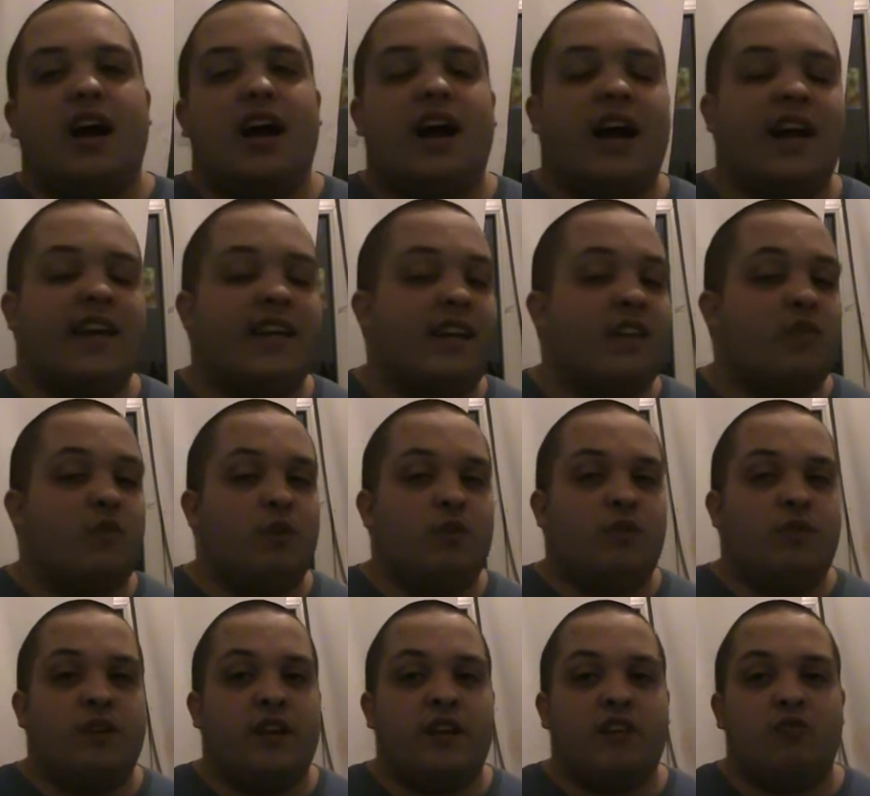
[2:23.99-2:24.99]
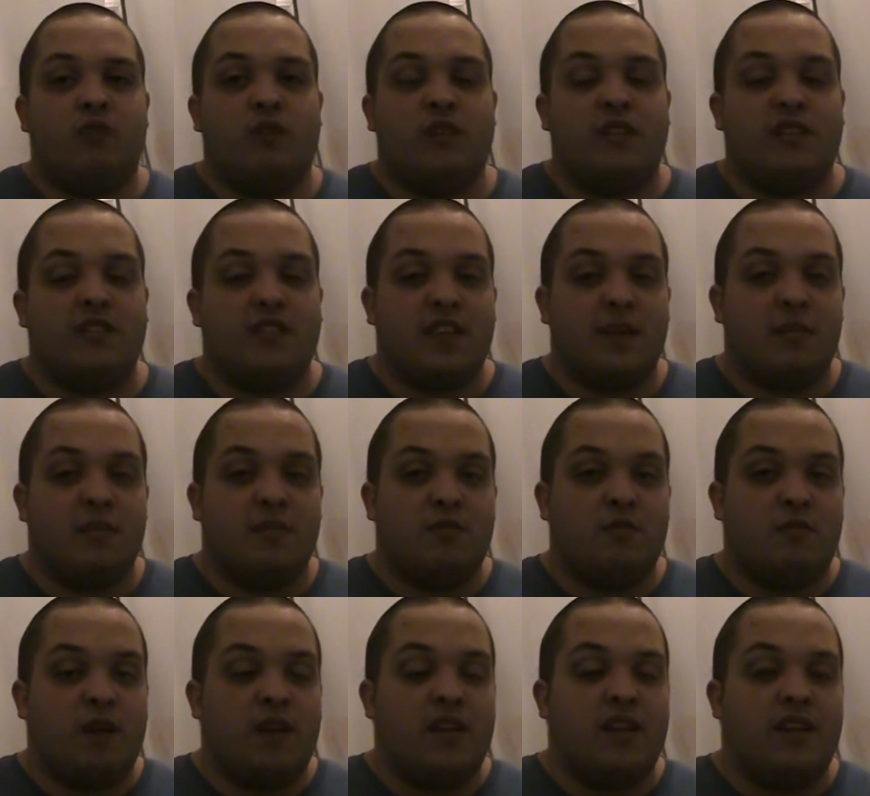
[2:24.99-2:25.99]
I can't wait for next week. This game is
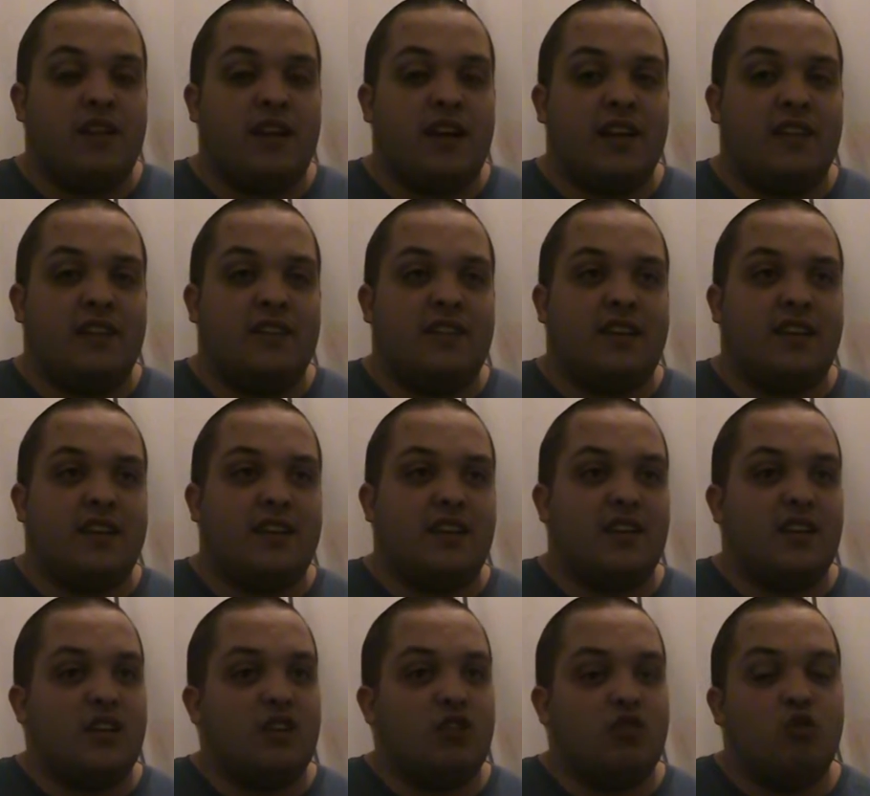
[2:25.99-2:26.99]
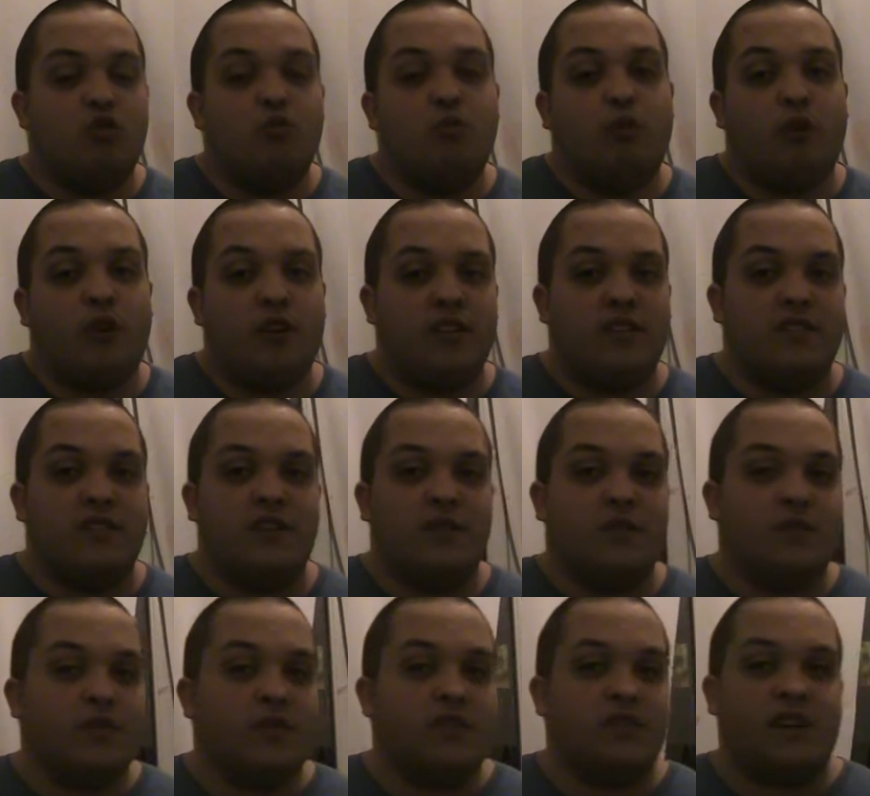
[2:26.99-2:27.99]
barely tight. It's like 2 points
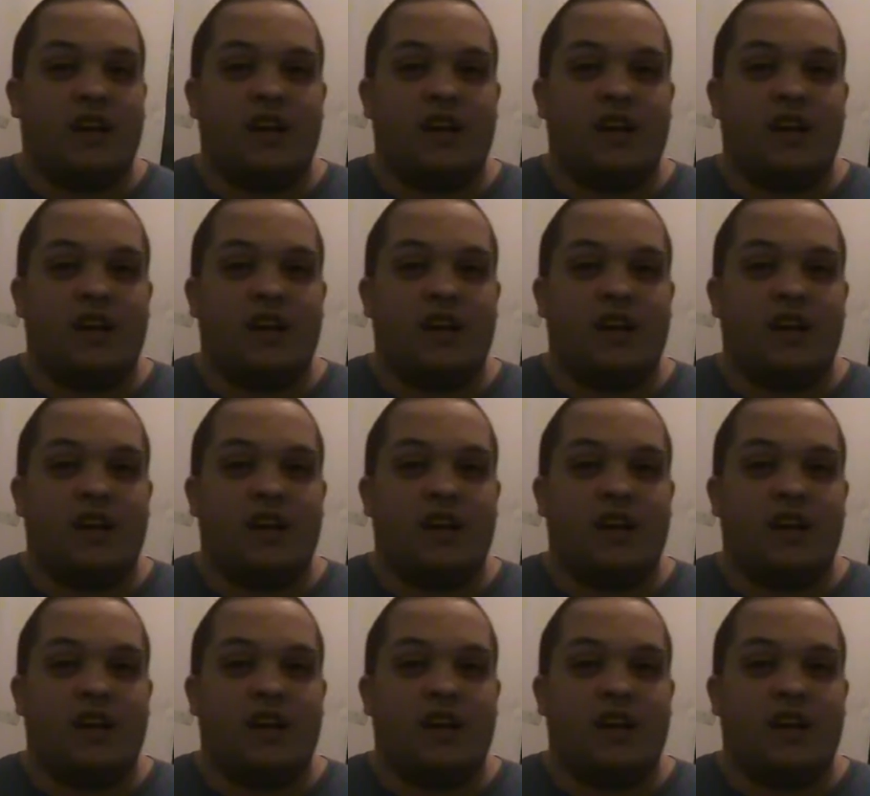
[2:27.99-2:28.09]
difference.